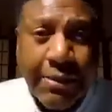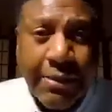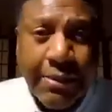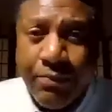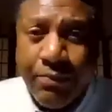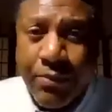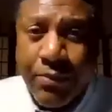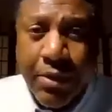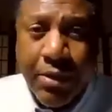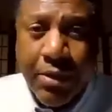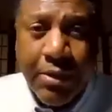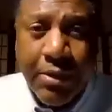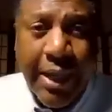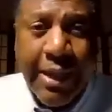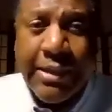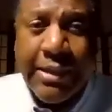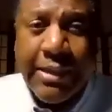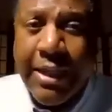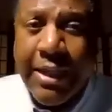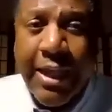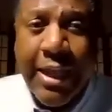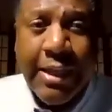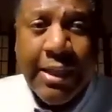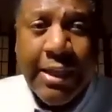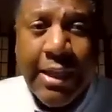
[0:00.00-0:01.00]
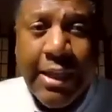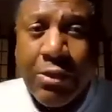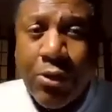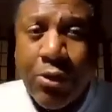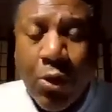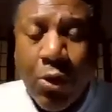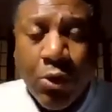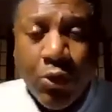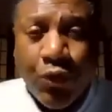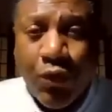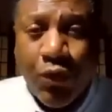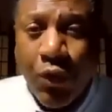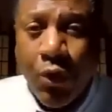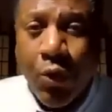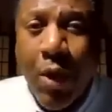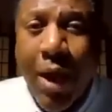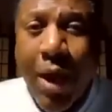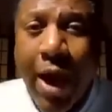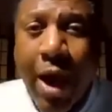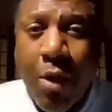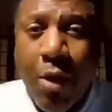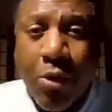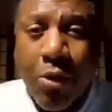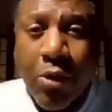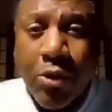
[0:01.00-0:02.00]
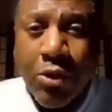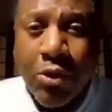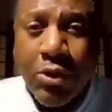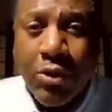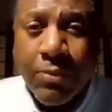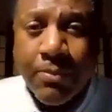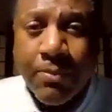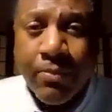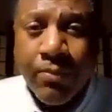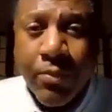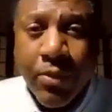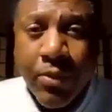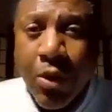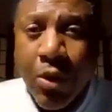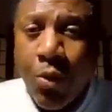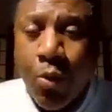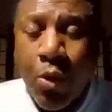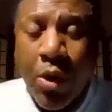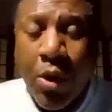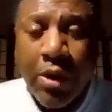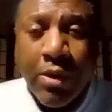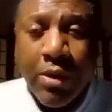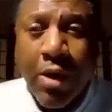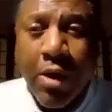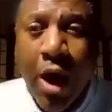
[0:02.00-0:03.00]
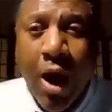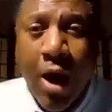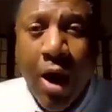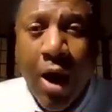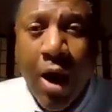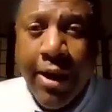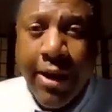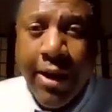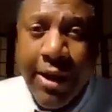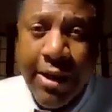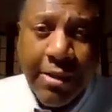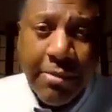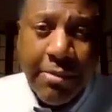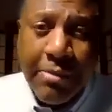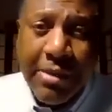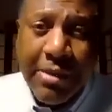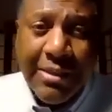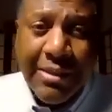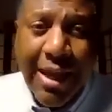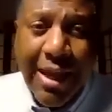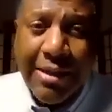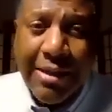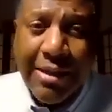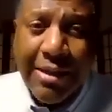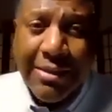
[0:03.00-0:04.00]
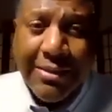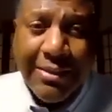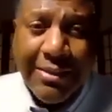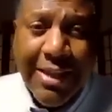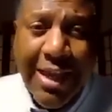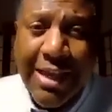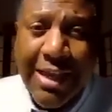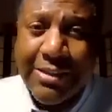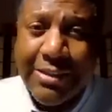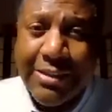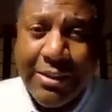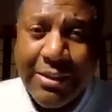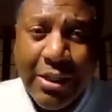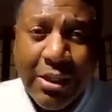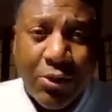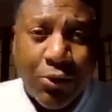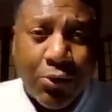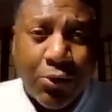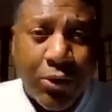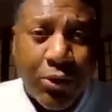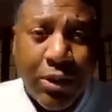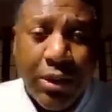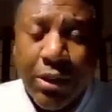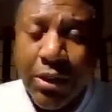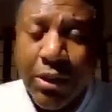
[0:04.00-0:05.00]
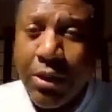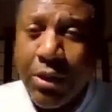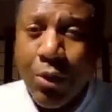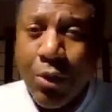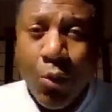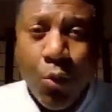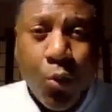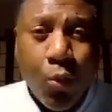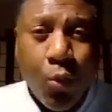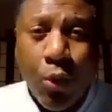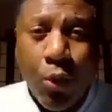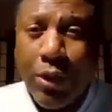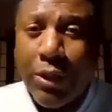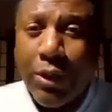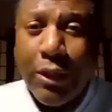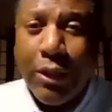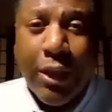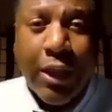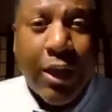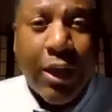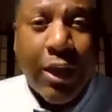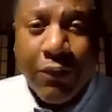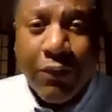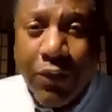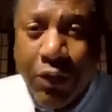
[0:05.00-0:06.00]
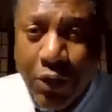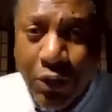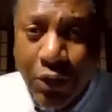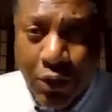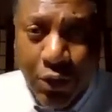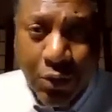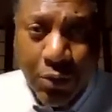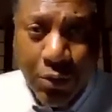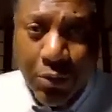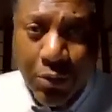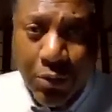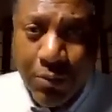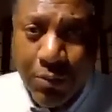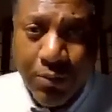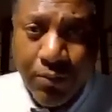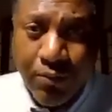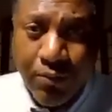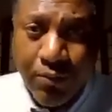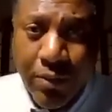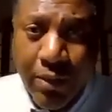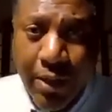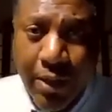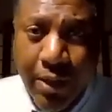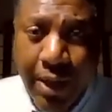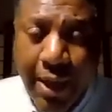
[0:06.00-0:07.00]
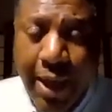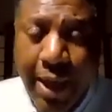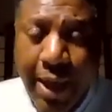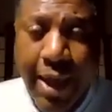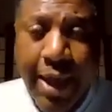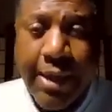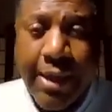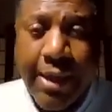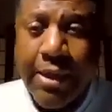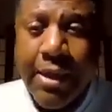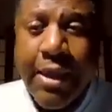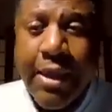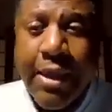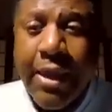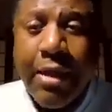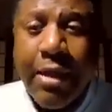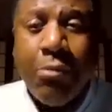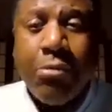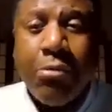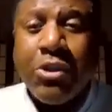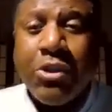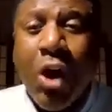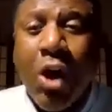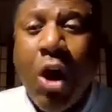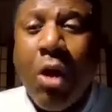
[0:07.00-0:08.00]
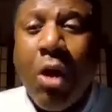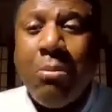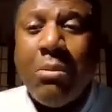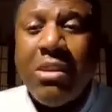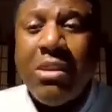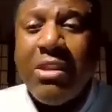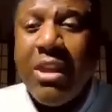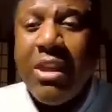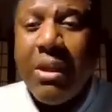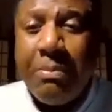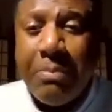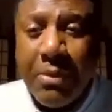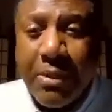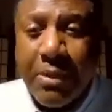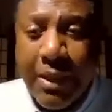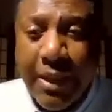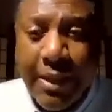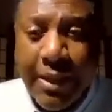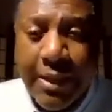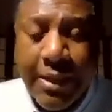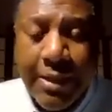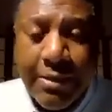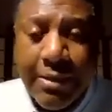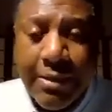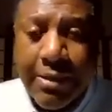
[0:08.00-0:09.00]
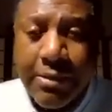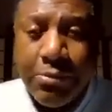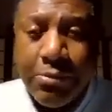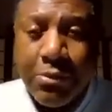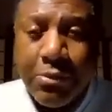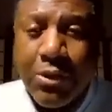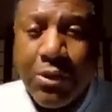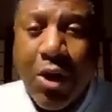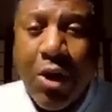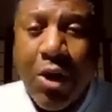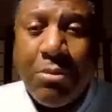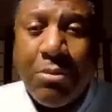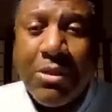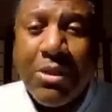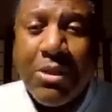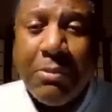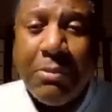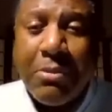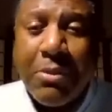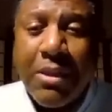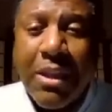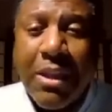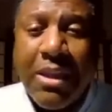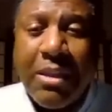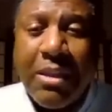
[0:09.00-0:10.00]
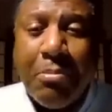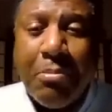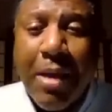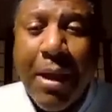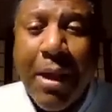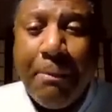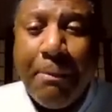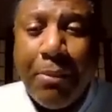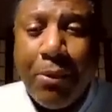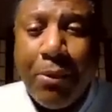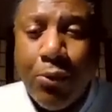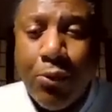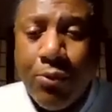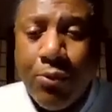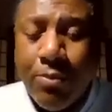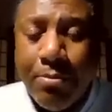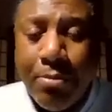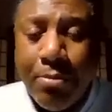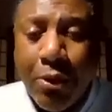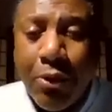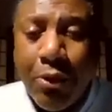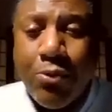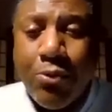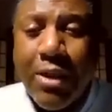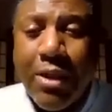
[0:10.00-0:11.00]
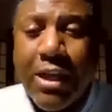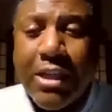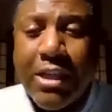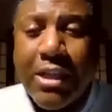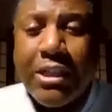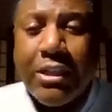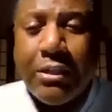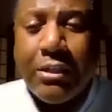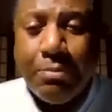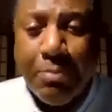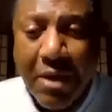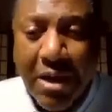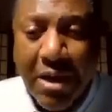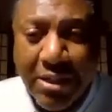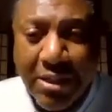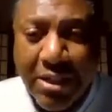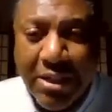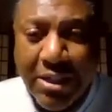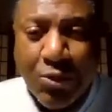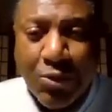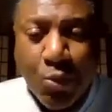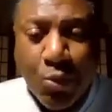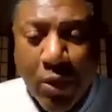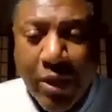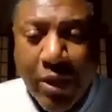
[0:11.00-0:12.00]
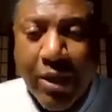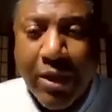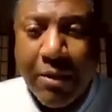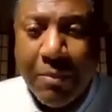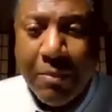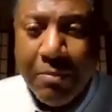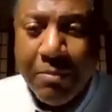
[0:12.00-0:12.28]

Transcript: in those few hours what our enemies outside the country would love to do. And it was all manipulated. It was all manipulated by Putin. Putin has spun his web.